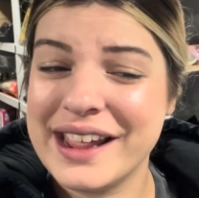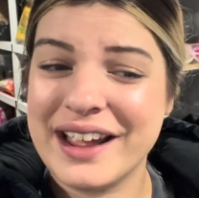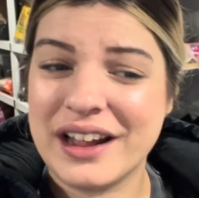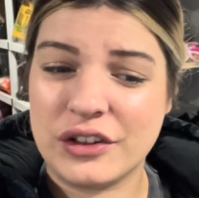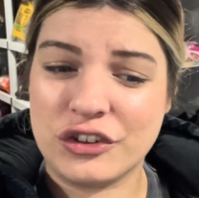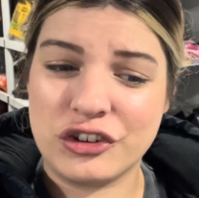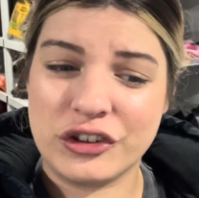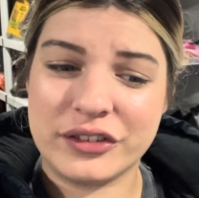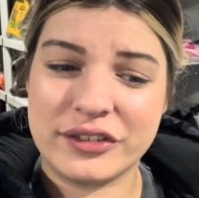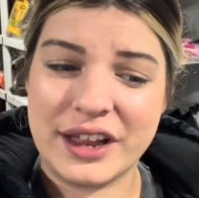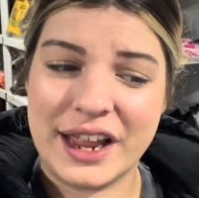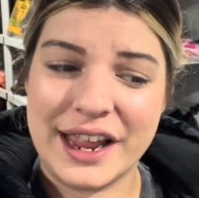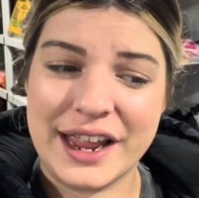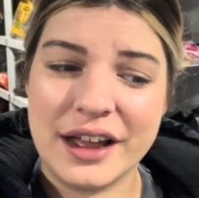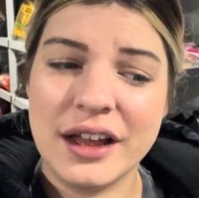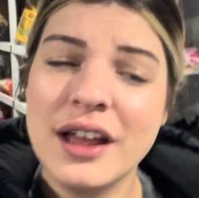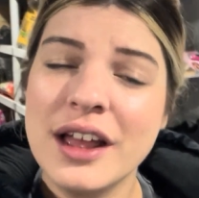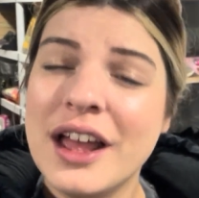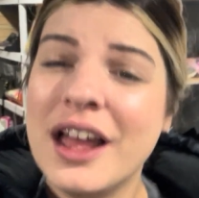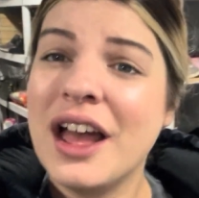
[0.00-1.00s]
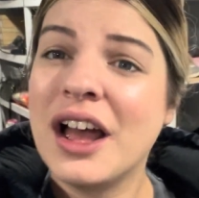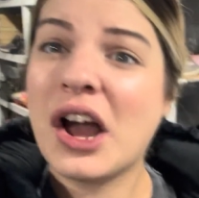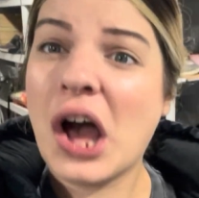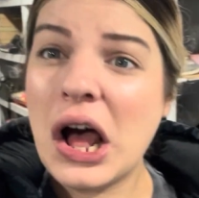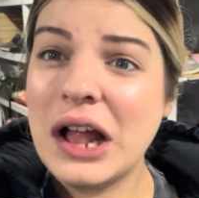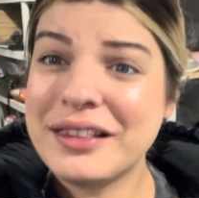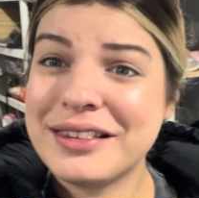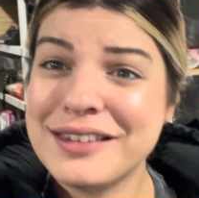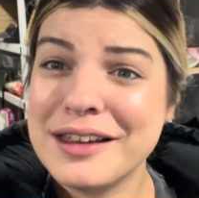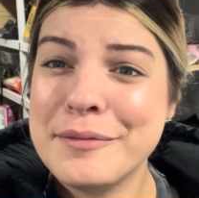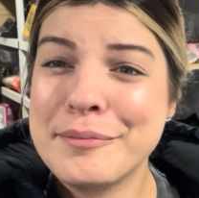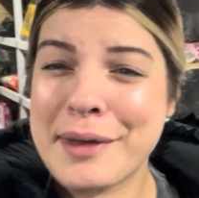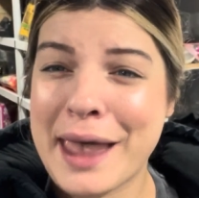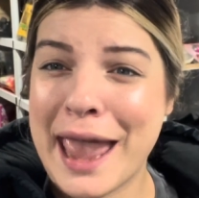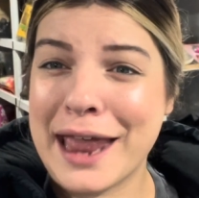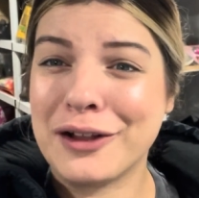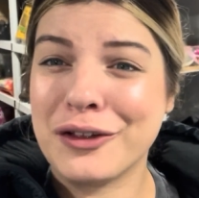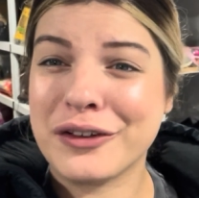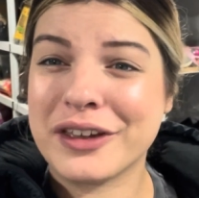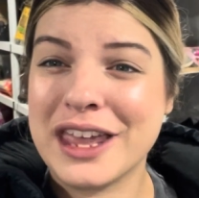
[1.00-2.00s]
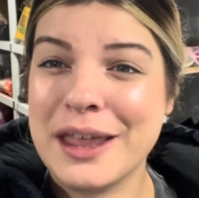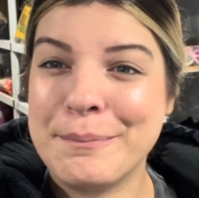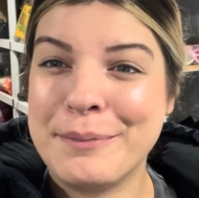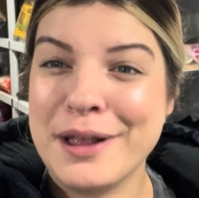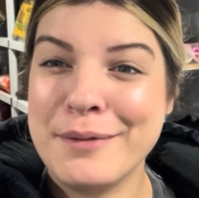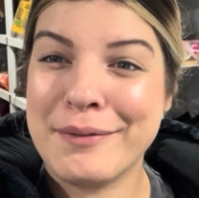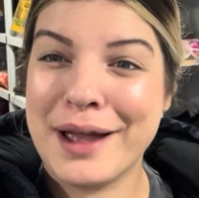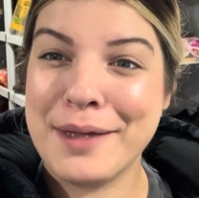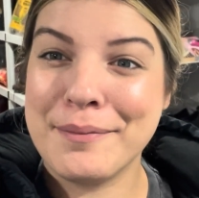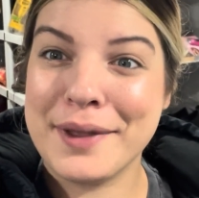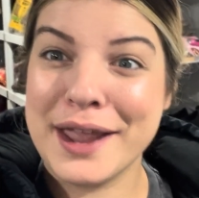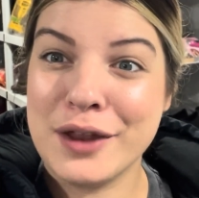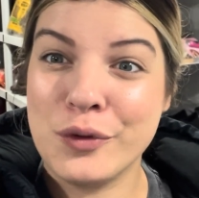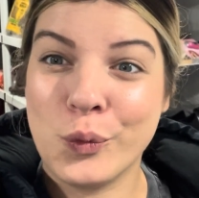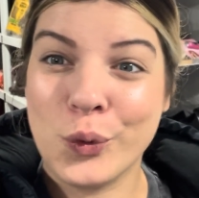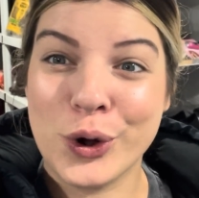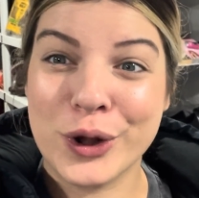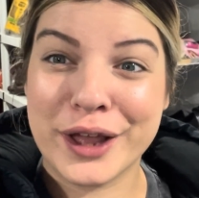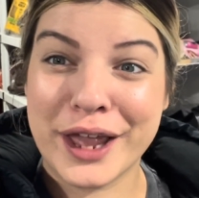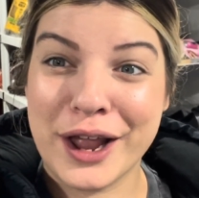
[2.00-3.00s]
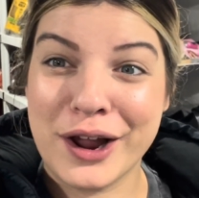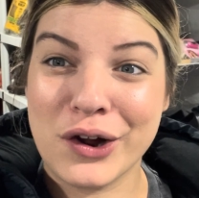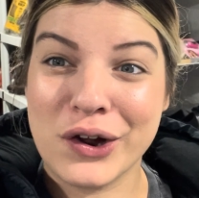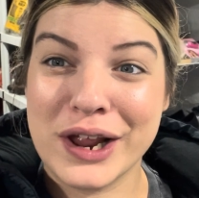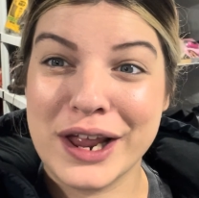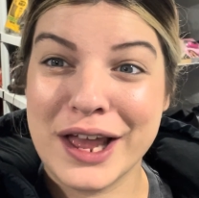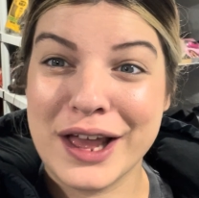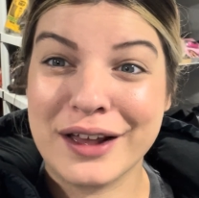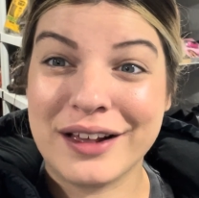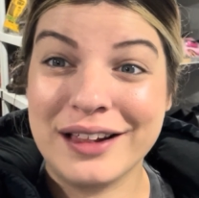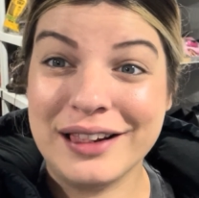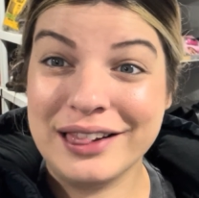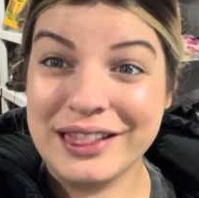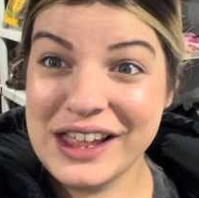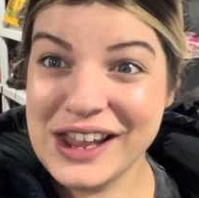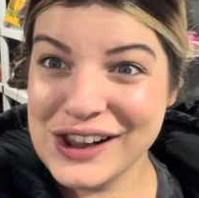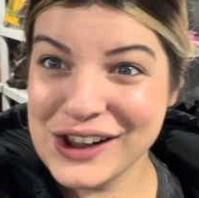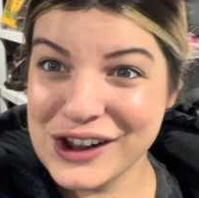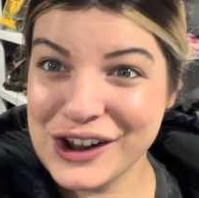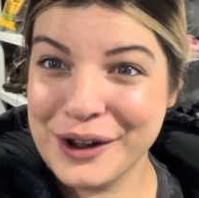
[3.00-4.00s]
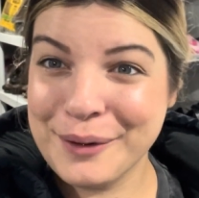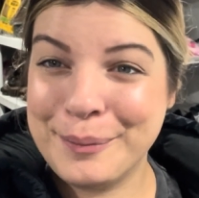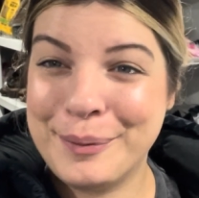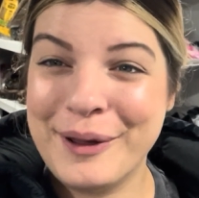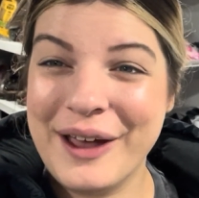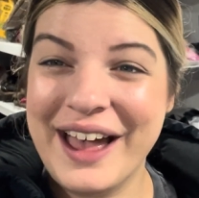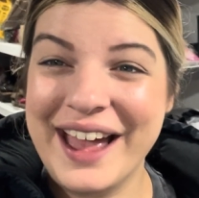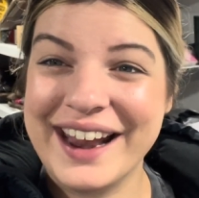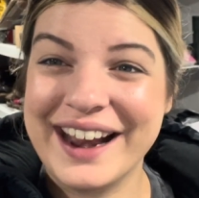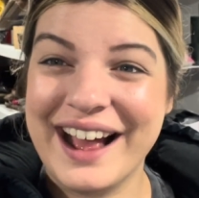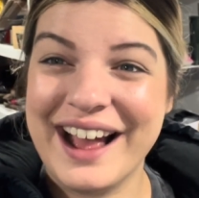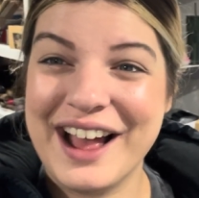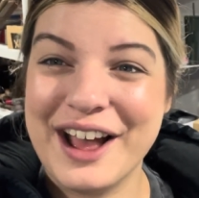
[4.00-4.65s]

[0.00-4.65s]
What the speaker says: It's just a constant battle keeping my main work area clear, but